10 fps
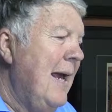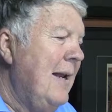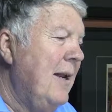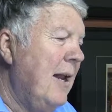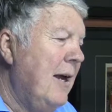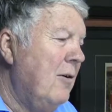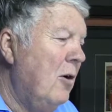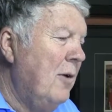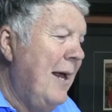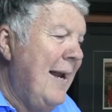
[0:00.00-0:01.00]
And then later
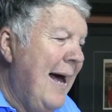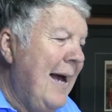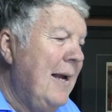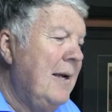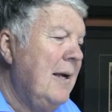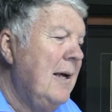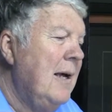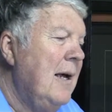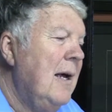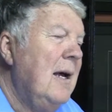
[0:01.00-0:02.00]
on that night,
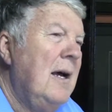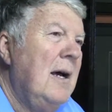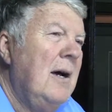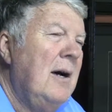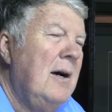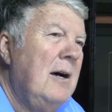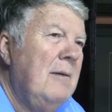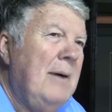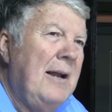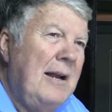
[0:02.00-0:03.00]

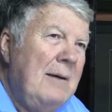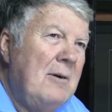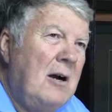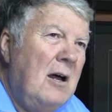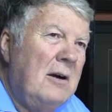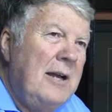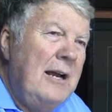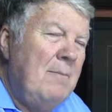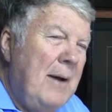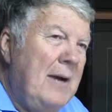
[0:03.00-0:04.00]
about 11 o'clock,
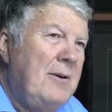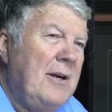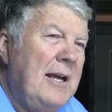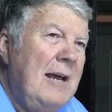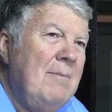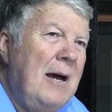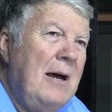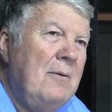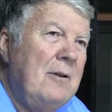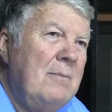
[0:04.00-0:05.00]
Dana Patrick came
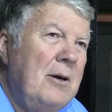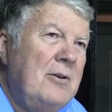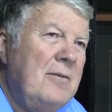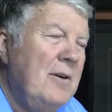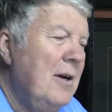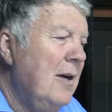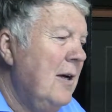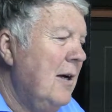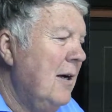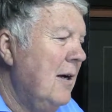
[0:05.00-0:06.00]
by with a bunch of
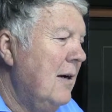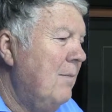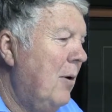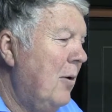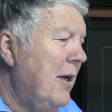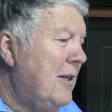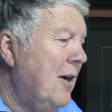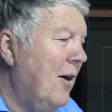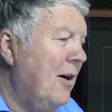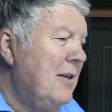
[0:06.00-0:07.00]
police
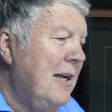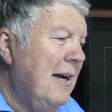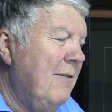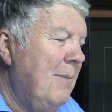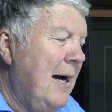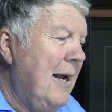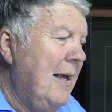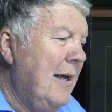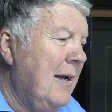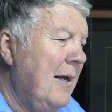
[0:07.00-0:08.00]
guards and
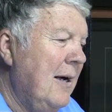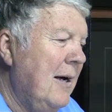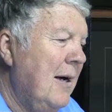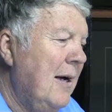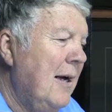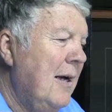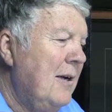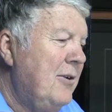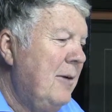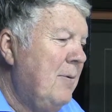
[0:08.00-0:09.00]
everybody, and
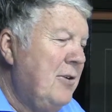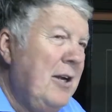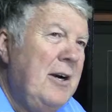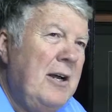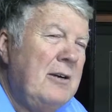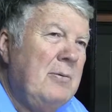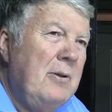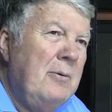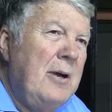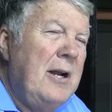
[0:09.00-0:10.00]
she presented us
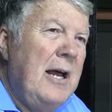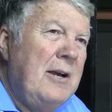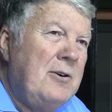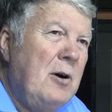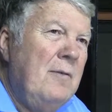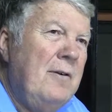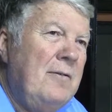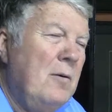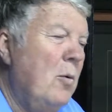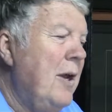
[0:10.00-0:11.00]
with a real nice trophy
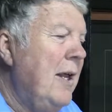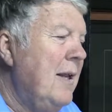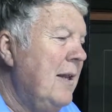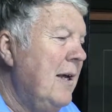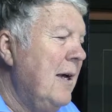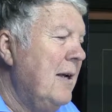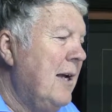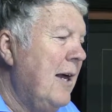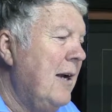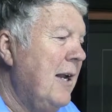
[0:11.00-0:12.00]
for winning the
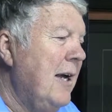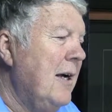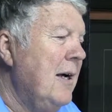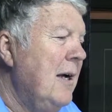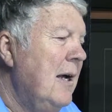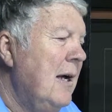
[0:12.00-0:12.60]
Talladega